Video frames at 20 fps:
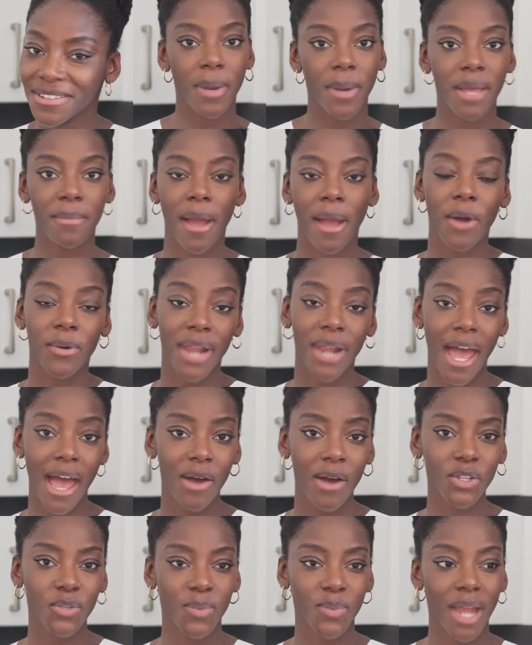But in my own
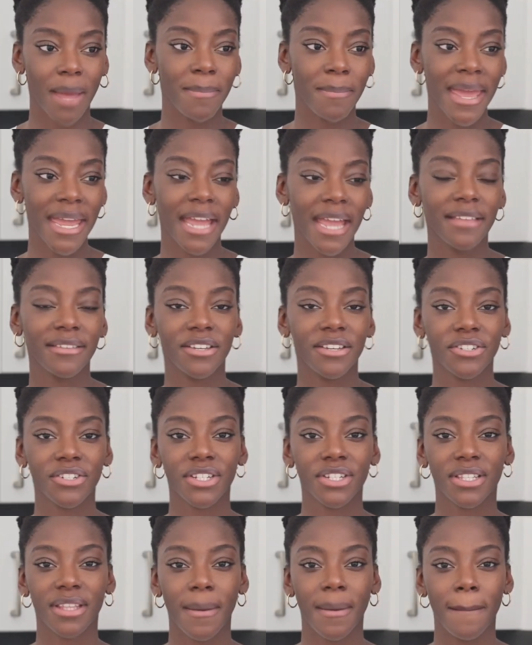house, when I'm making
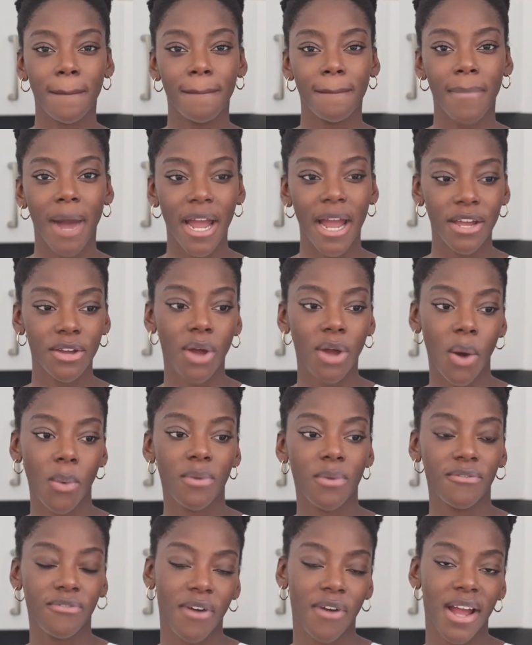dishes that might go
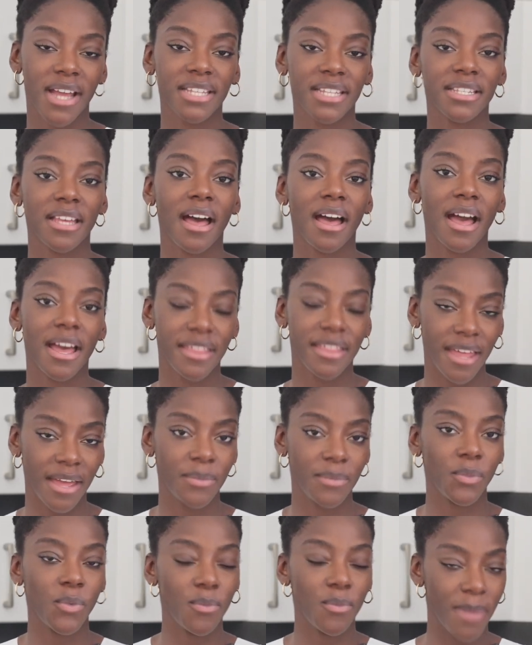with rice, I
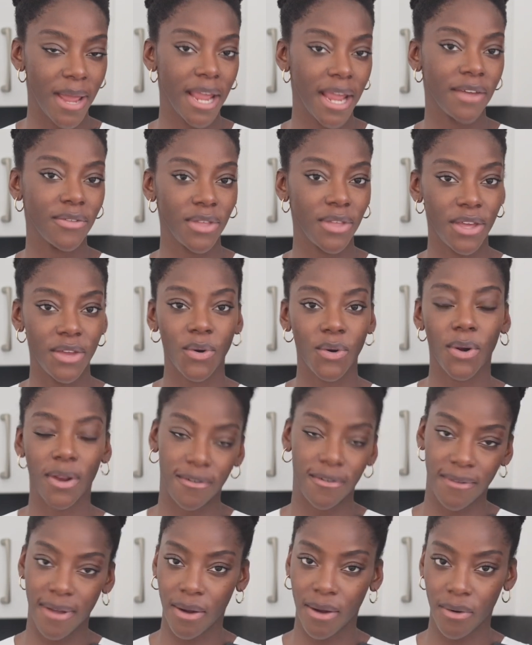then will make the
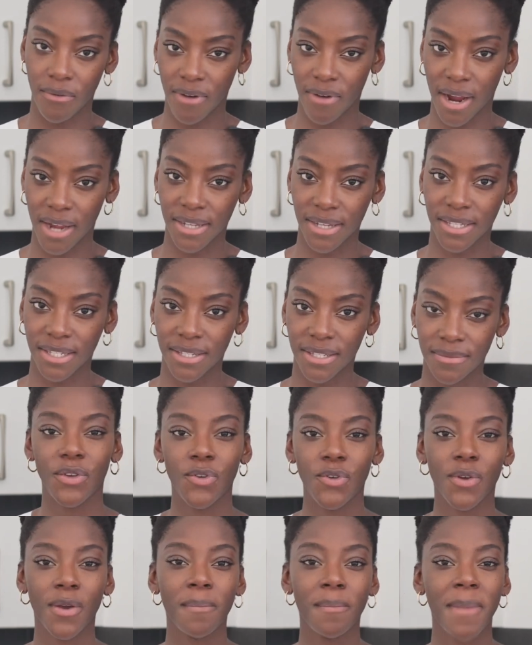cauliflower rice.
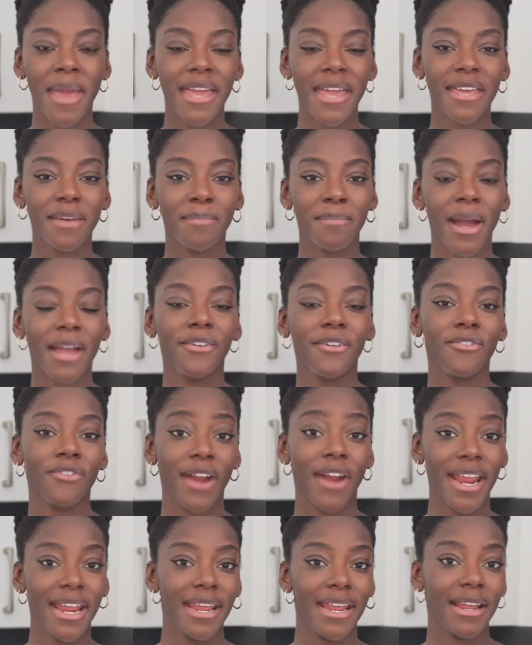You can make it by
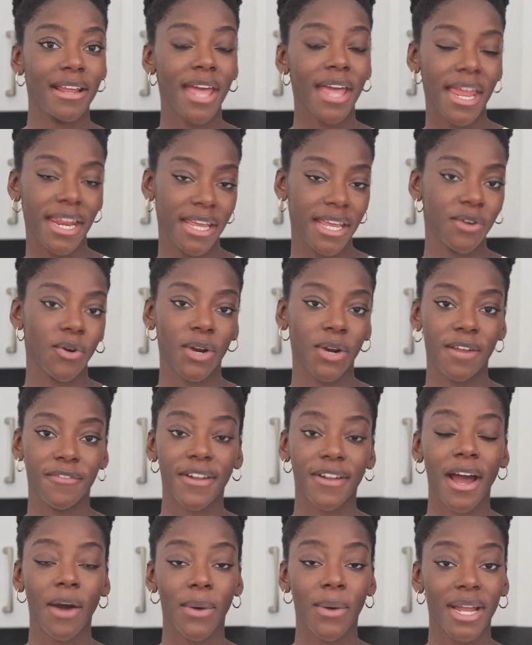grating any
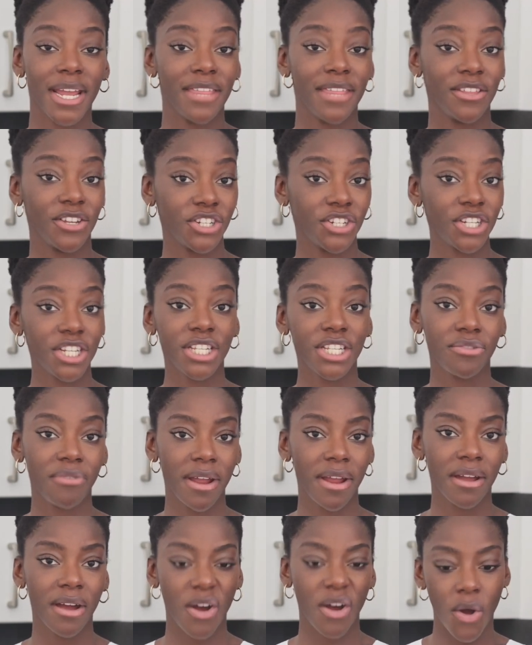cauliflower in the cheese
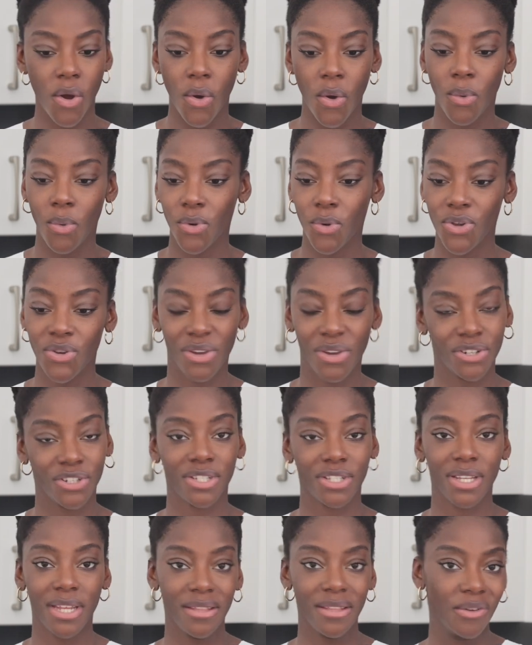grater, or you can
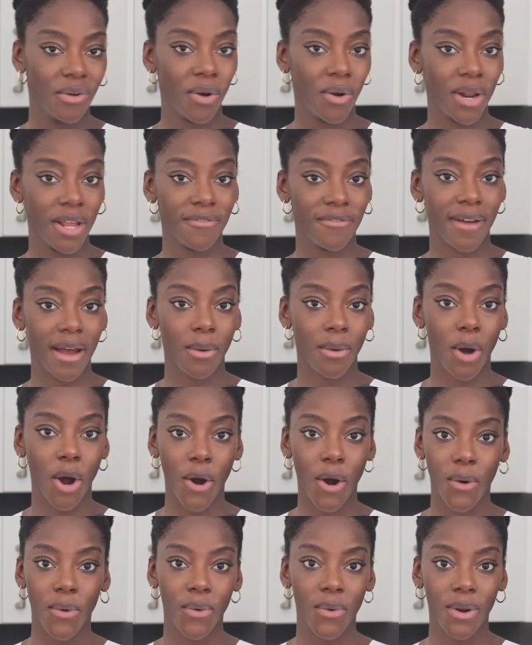just eat the cauliflower
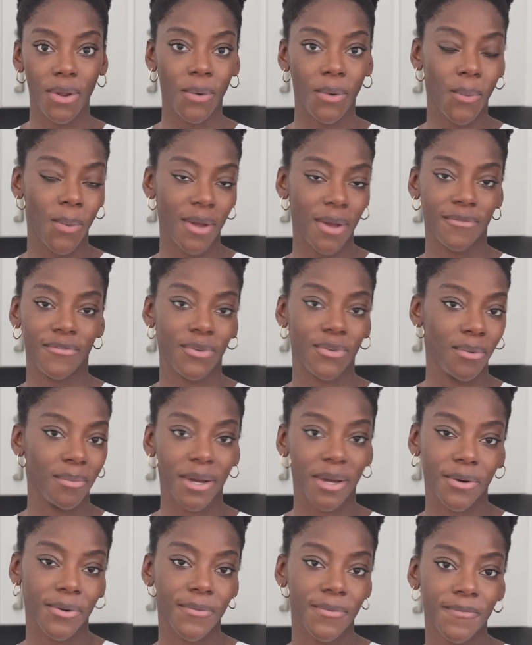whole with your
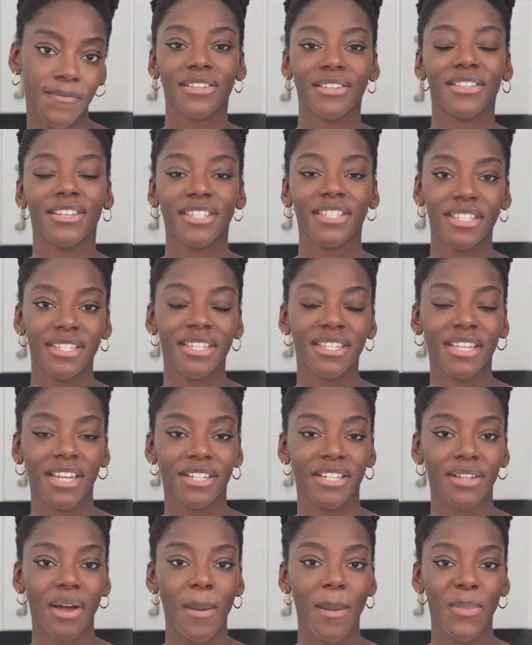meal. So this is an
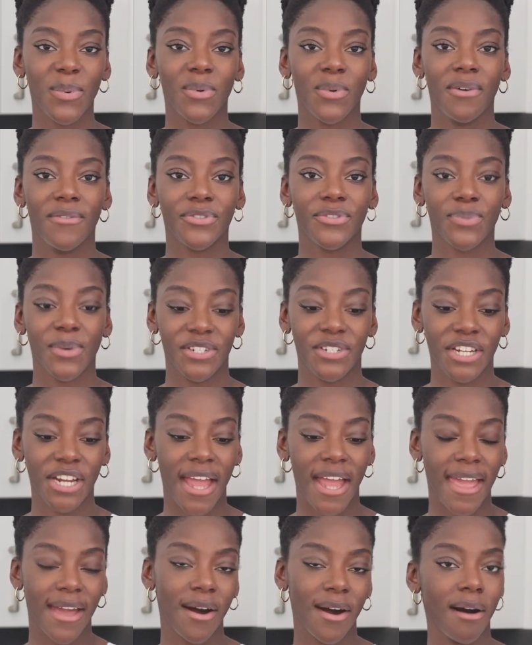example of
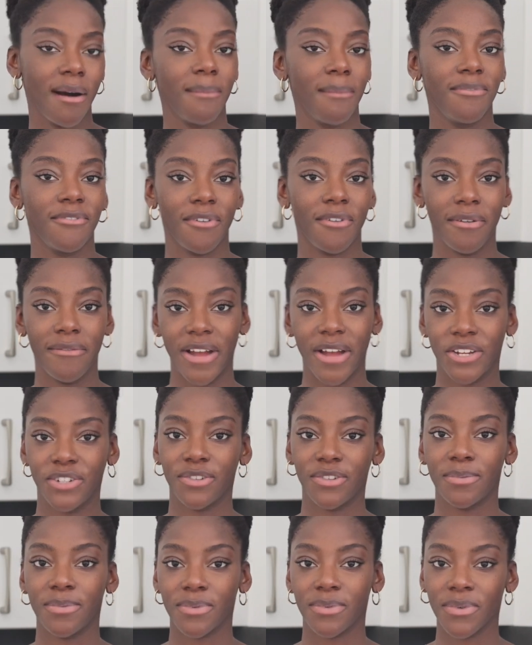switching a carb for a
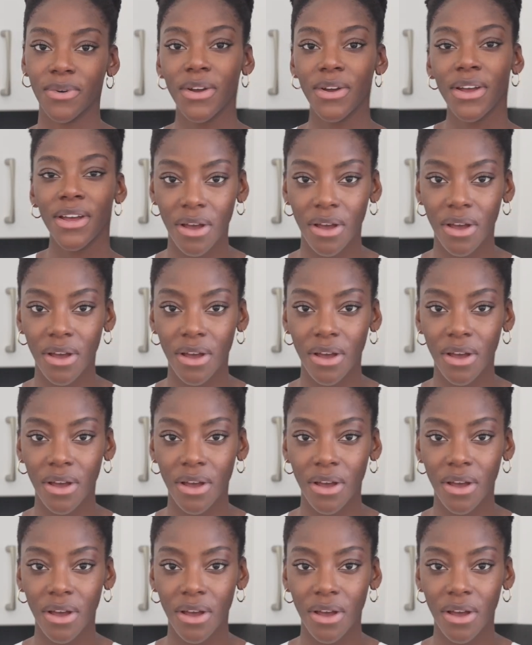vegetable.